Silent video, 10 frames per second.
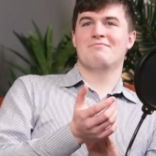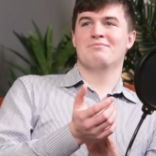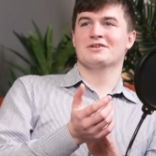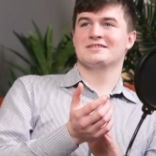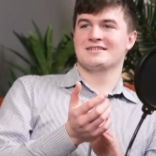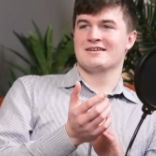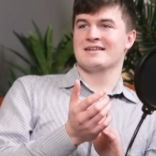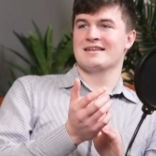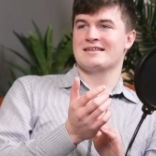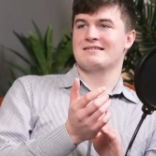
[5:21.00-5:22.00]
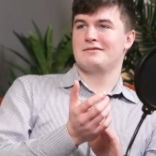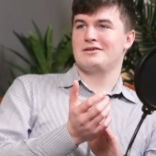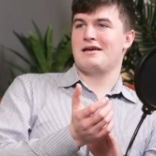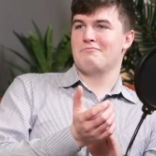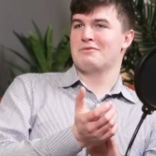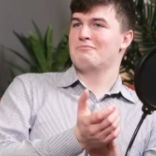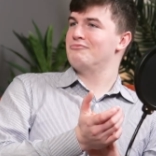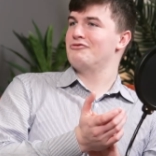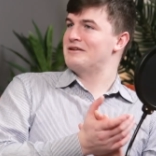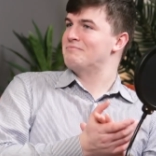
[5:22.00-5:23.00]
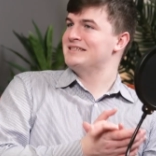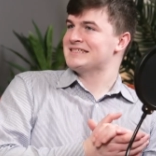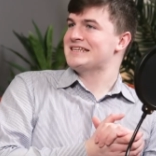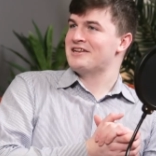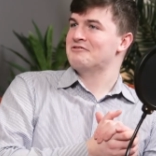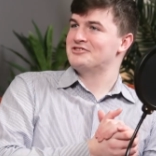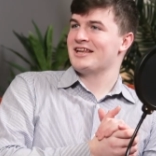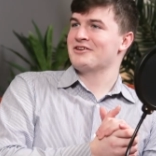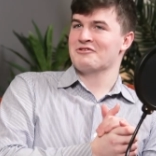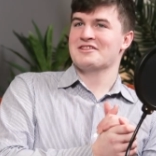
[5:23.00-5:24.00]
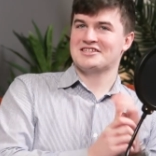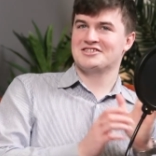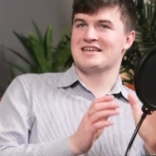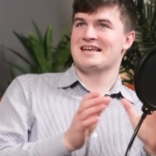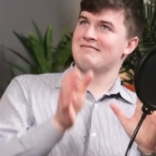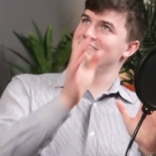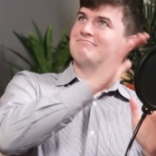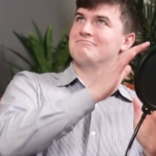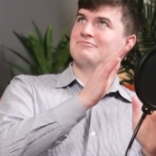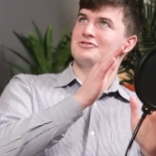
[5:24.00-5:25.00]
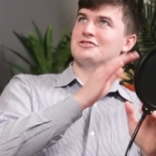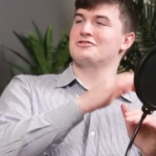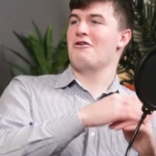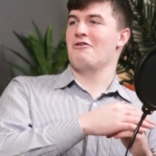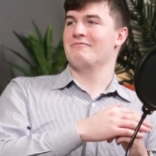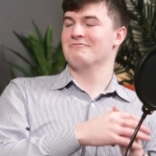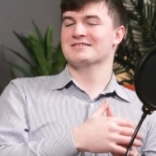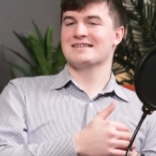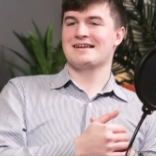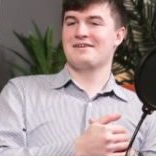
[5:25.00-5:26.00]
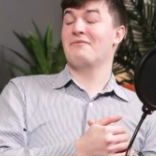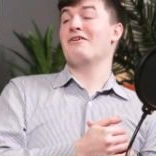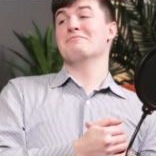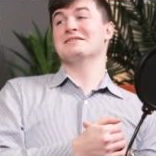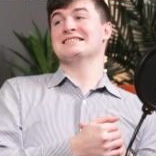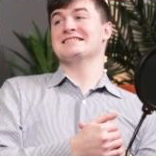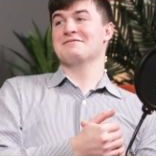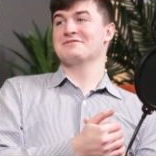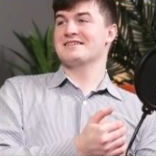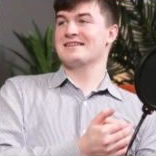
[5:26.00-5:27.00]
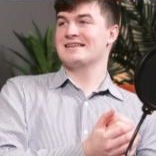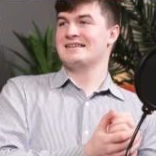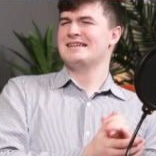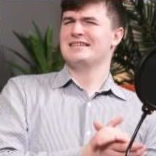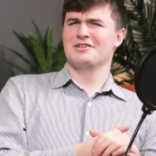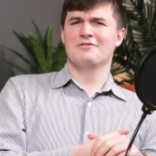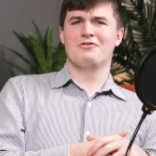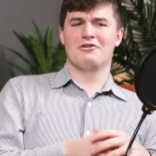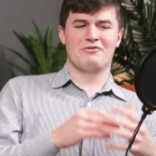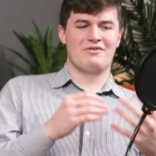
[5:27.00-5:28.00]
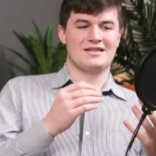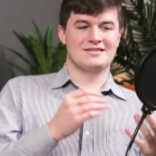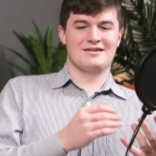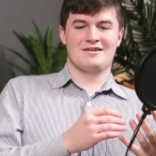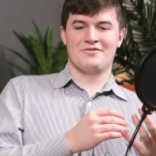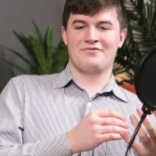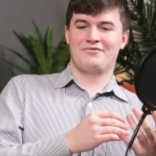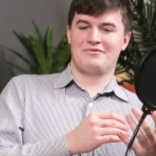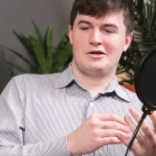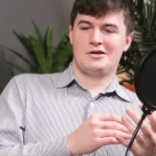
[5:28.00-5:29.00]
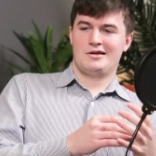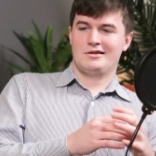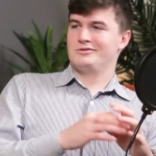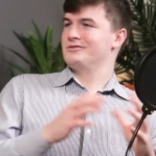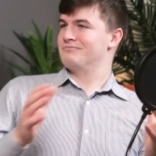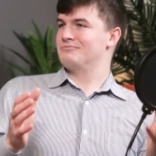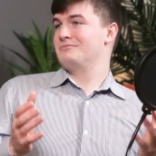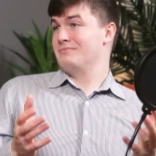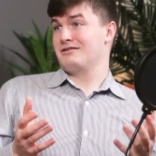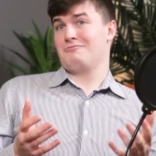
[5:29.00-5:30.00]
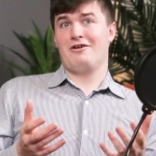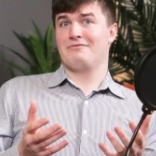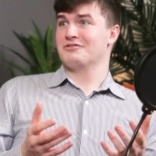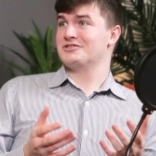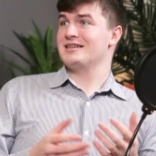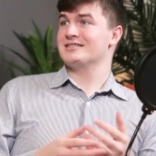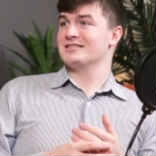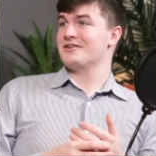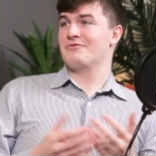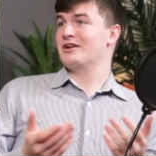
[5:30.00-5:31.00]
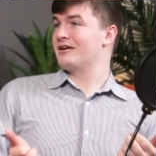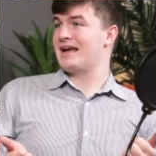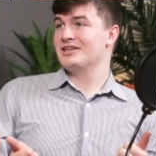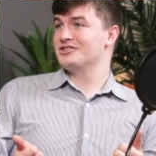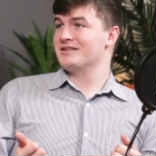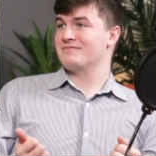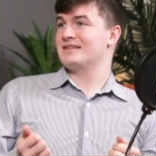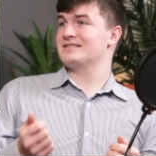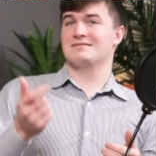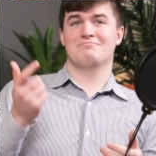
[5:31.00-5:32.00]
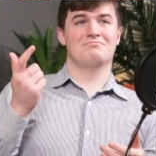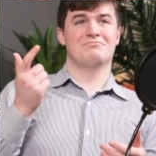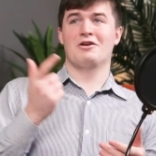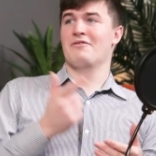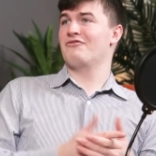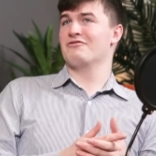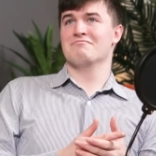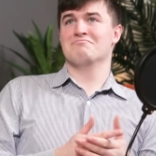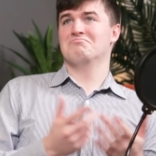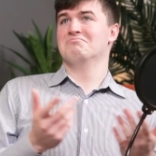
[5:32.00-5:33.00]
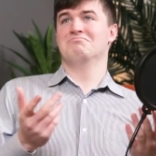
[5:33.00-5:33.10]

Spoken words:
But certainly can be pretty busy. January this year, just gone, was a very busy time, certainly. So you've got to be ready to make quite a few changes, relocation, if that's going from